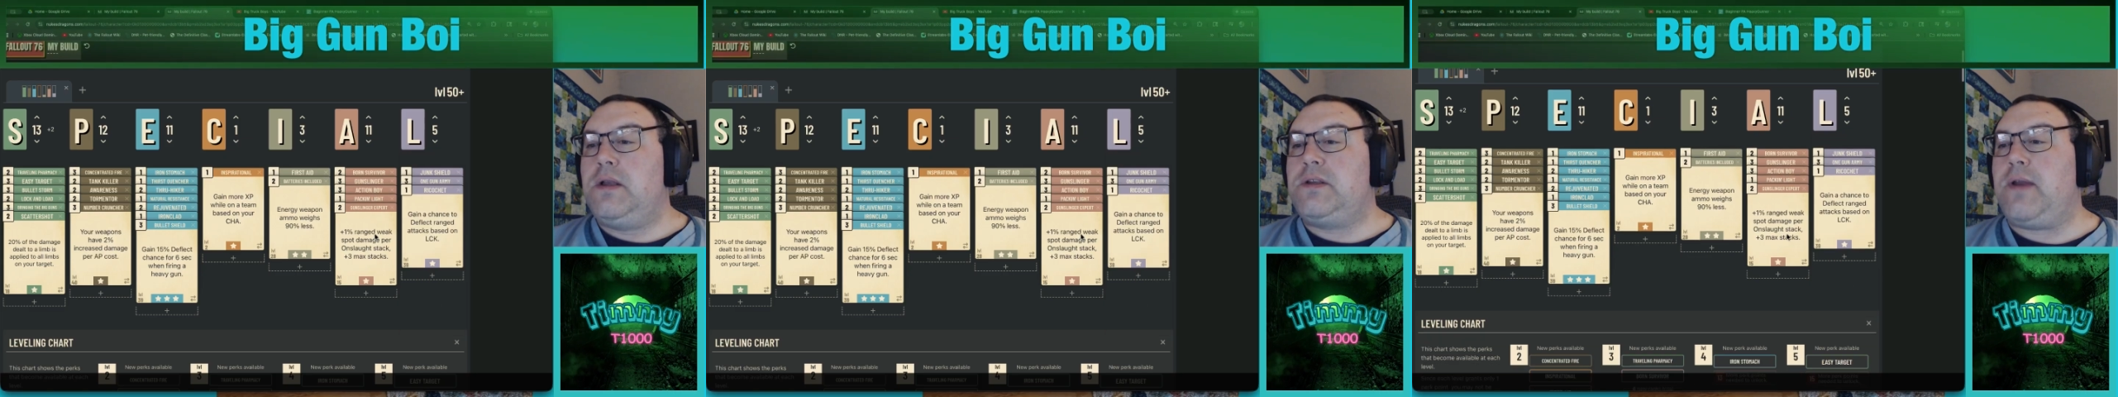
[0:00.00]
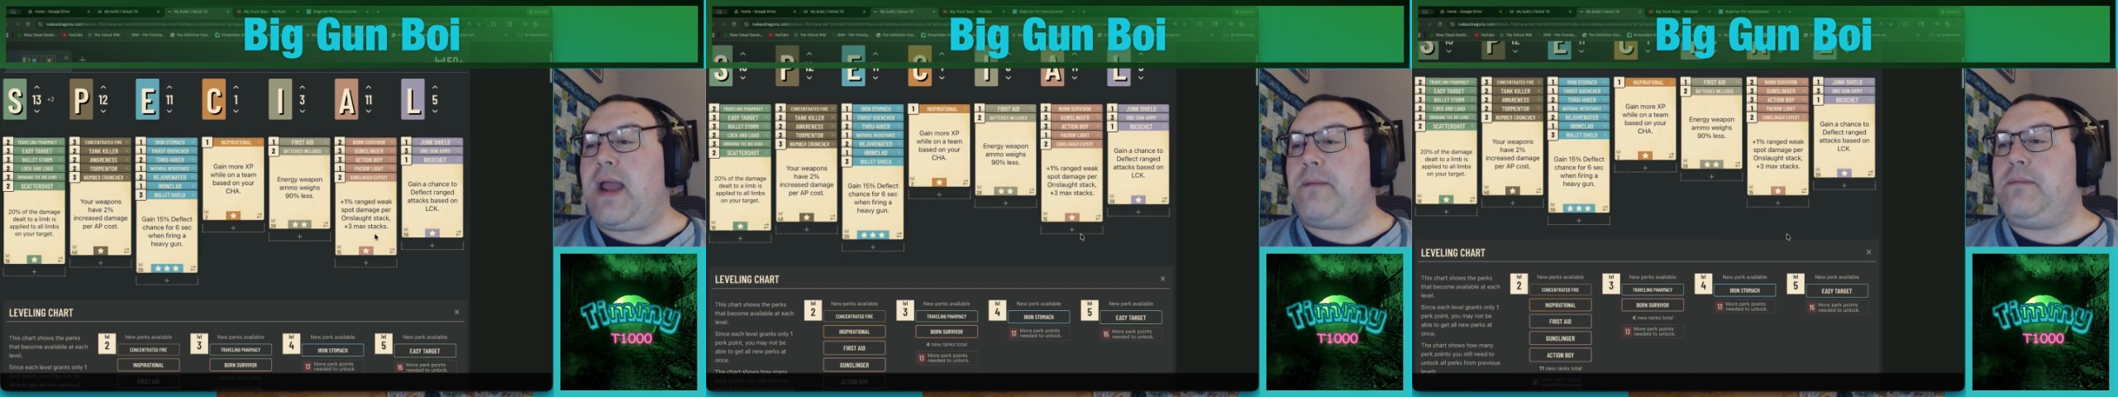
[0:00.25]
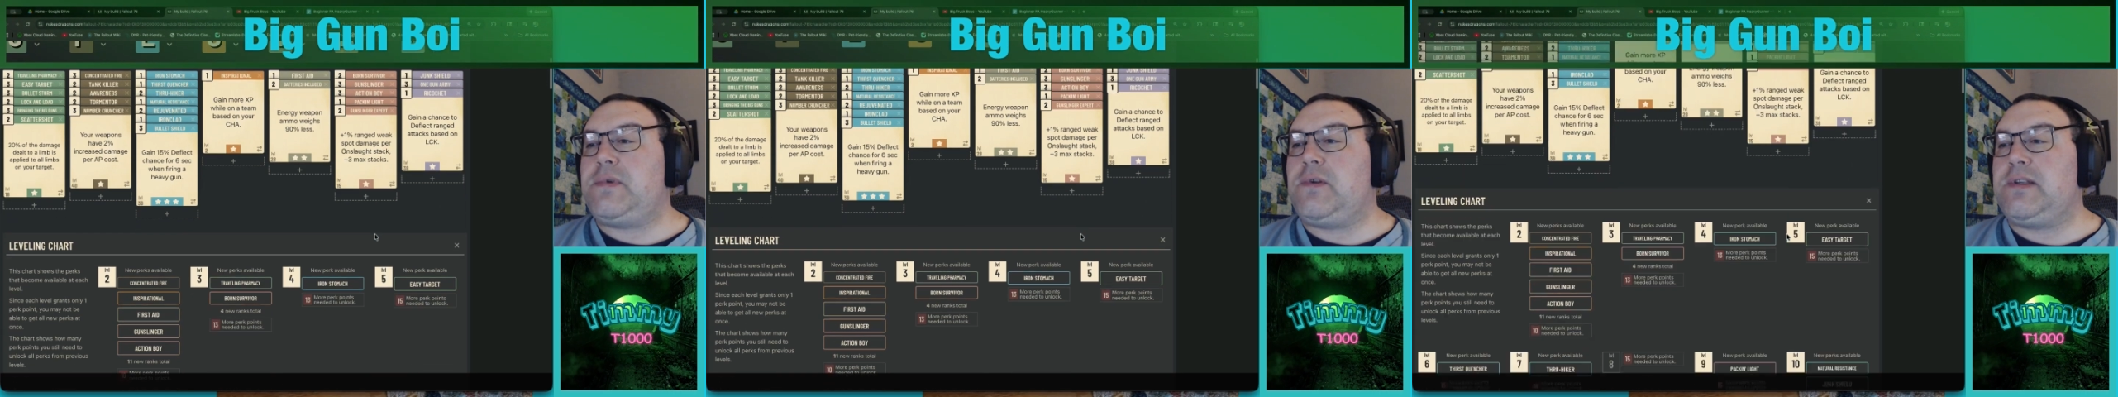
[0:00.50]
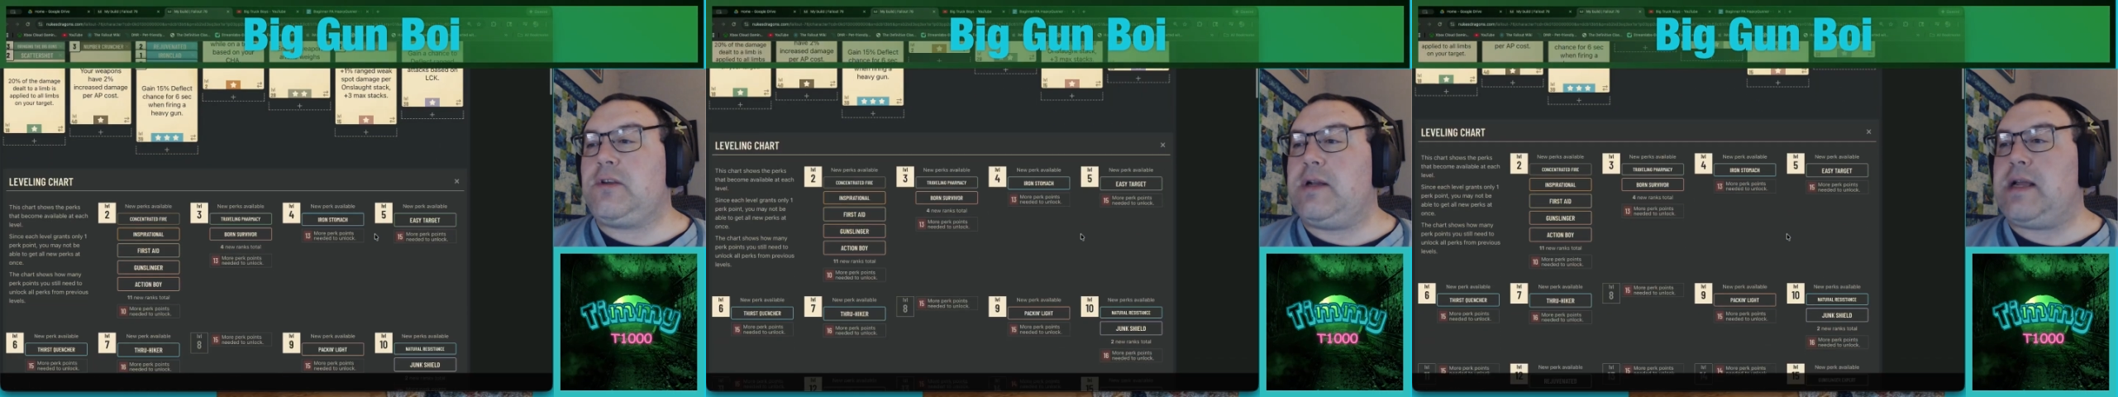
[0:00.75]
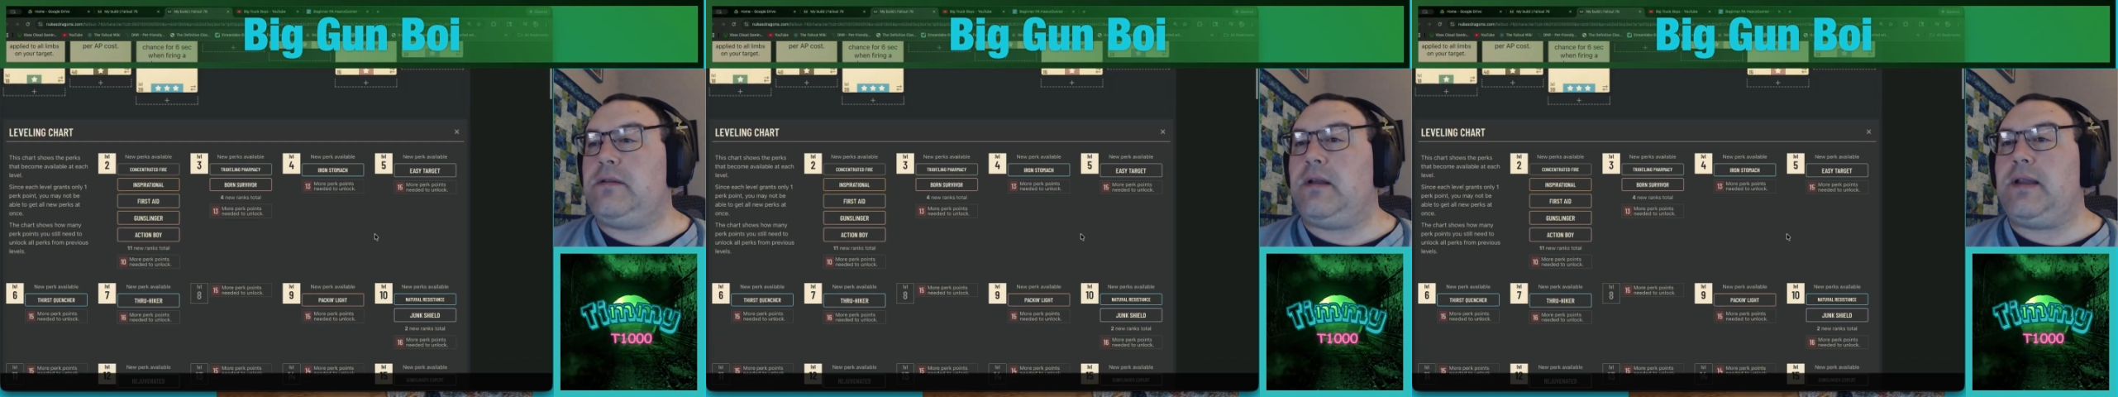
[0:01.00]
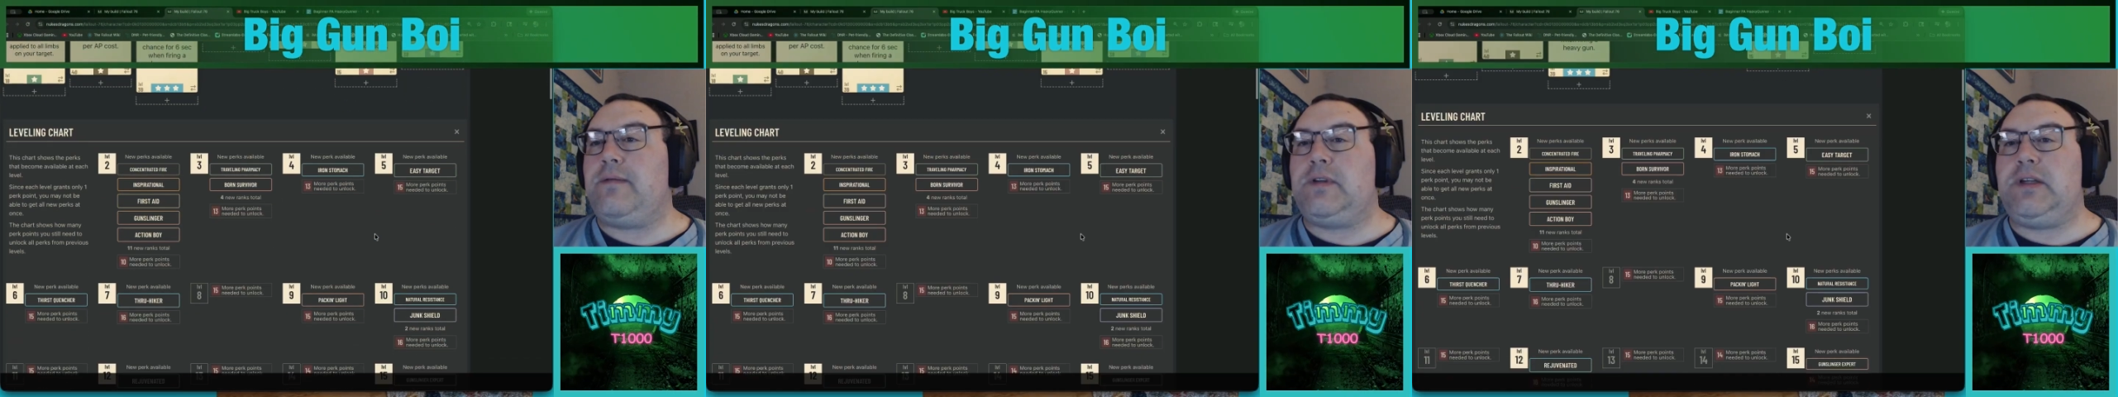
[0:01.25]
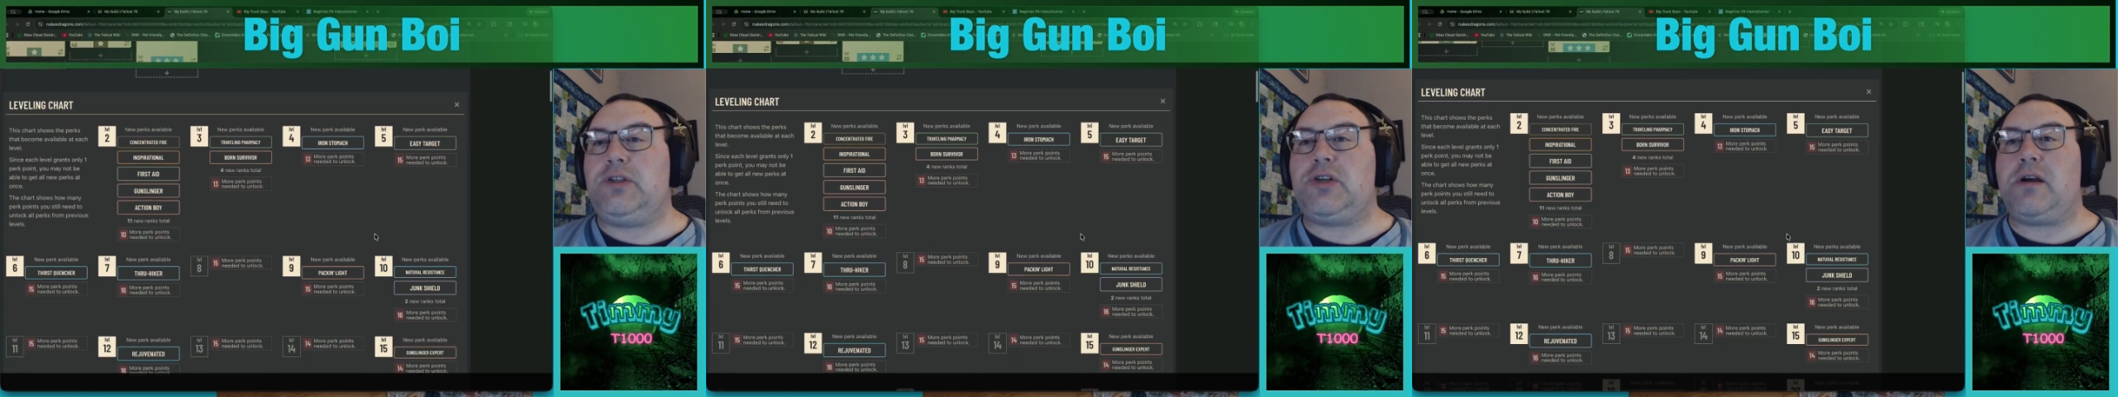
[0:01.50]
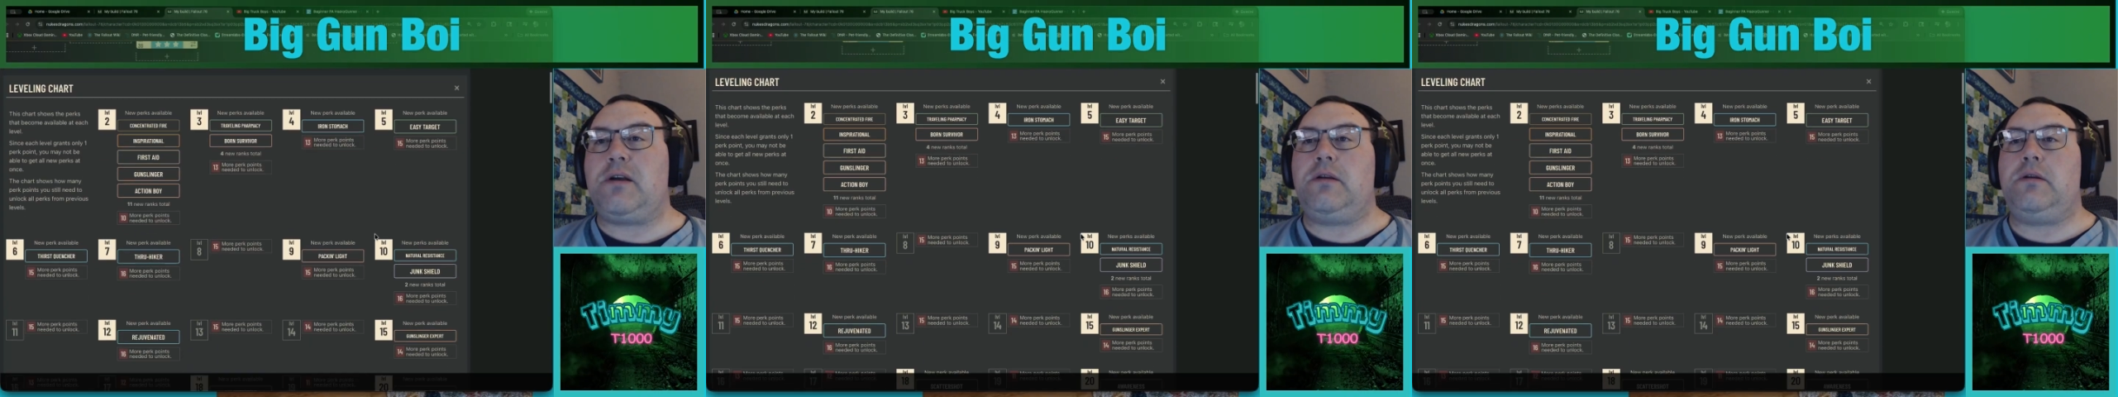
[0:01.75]
So yeah, so let's go down the leveling
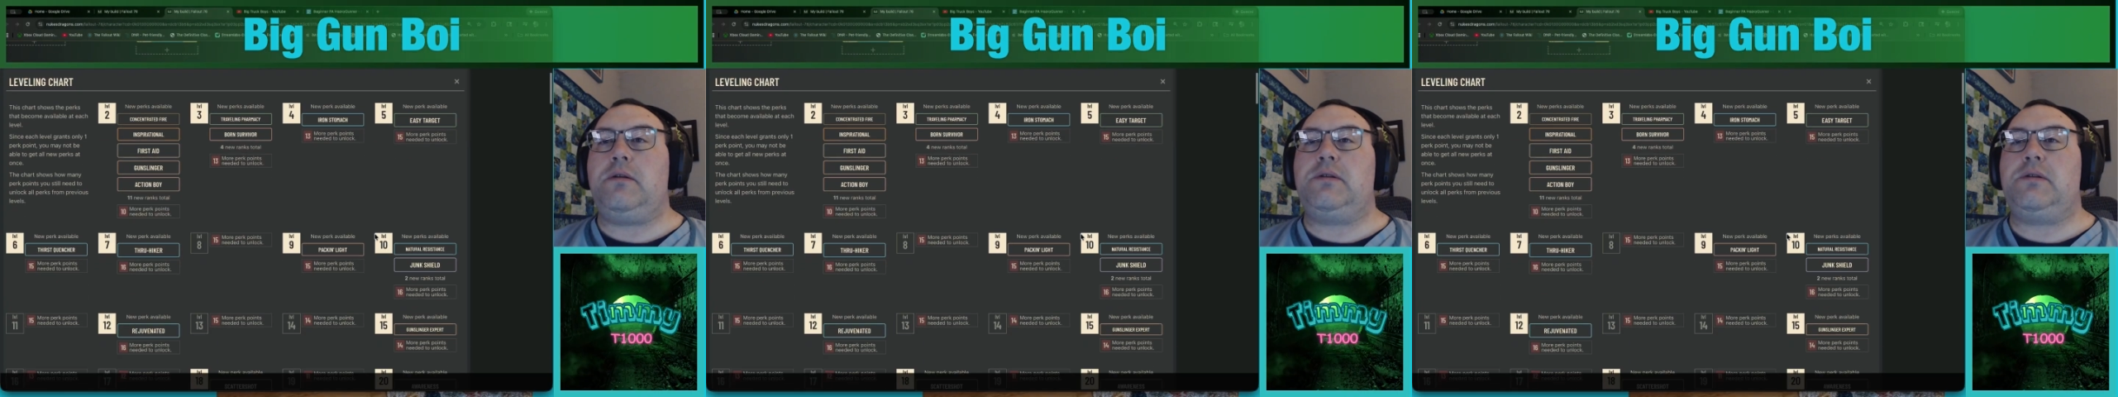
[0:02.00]
chart.